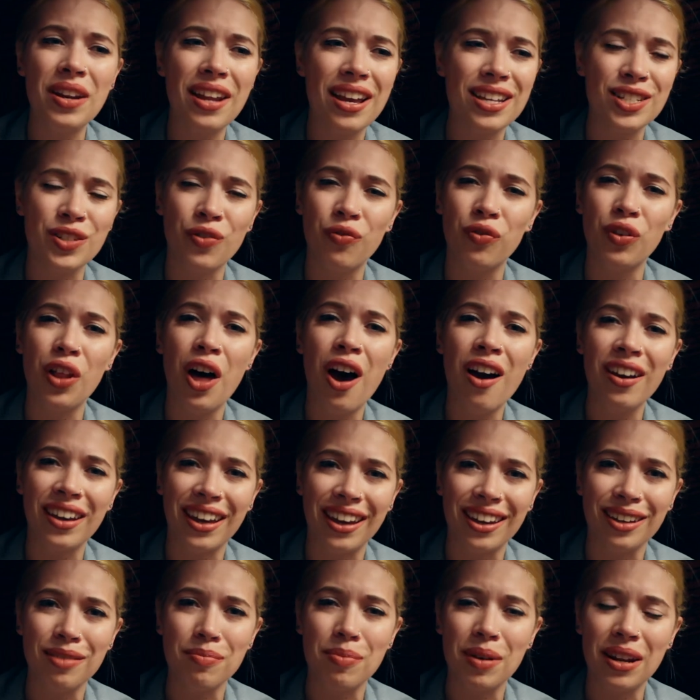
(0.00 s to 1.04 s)
it as
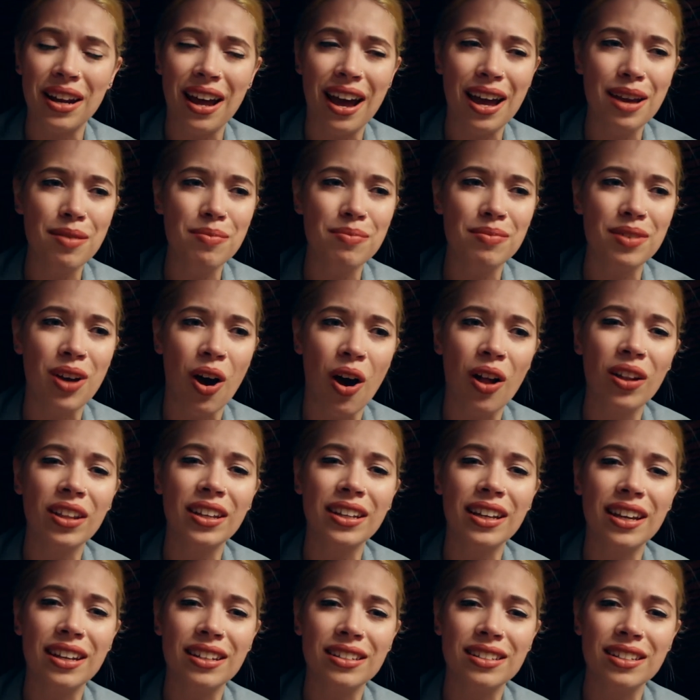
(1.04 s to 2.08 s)
vlogging, but I'm
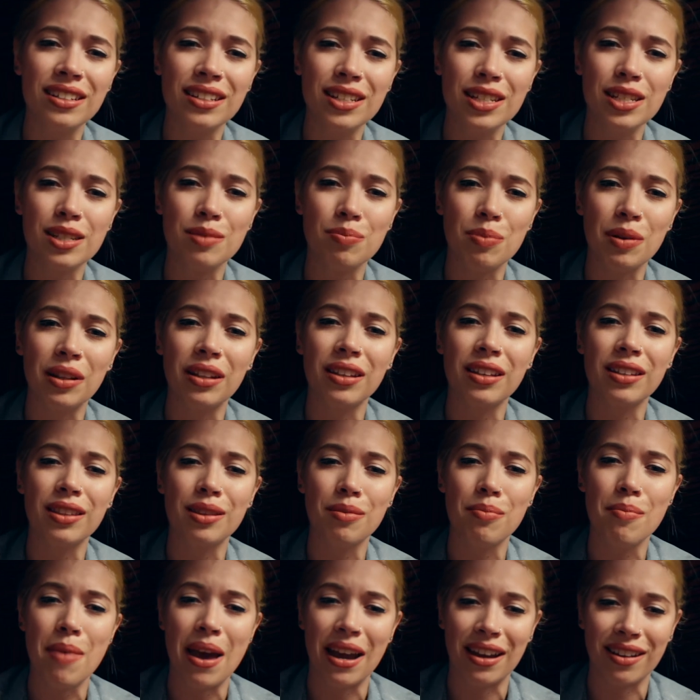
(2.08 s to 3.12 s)
calling it Spilling
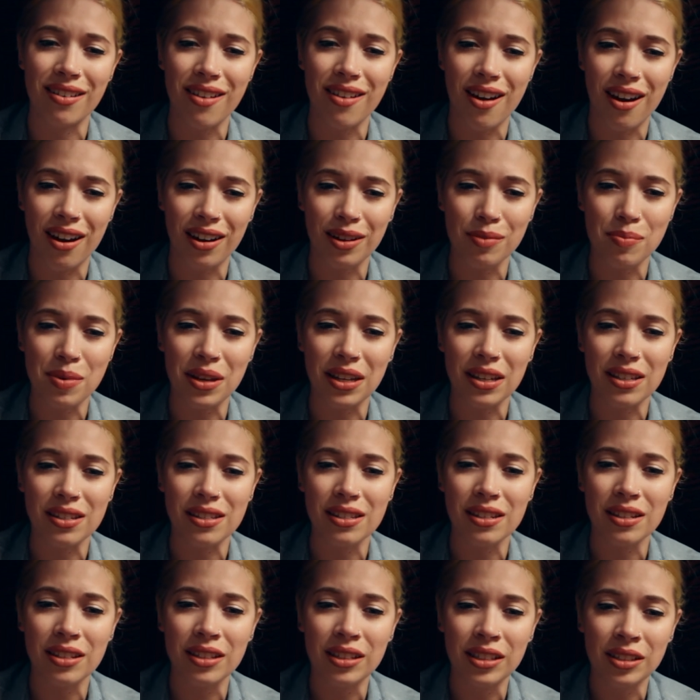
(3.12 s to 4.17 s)
the Megnog
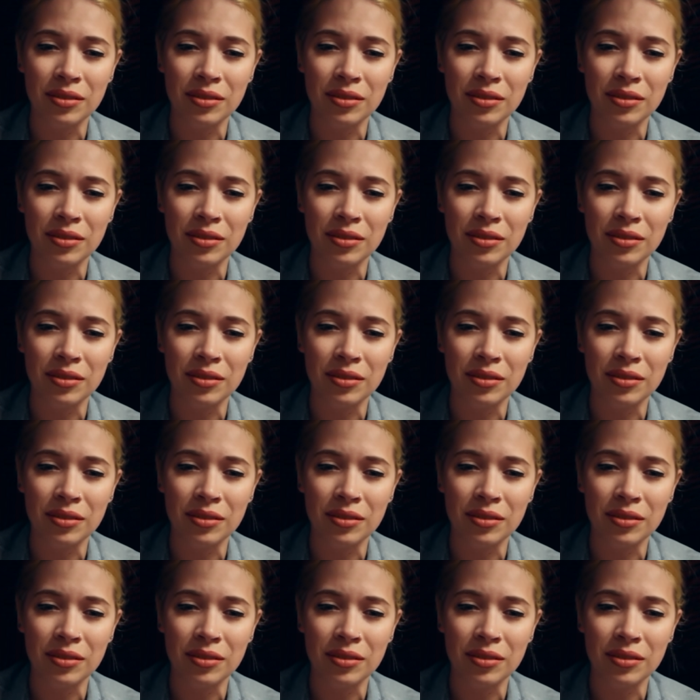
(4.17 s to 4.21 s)
because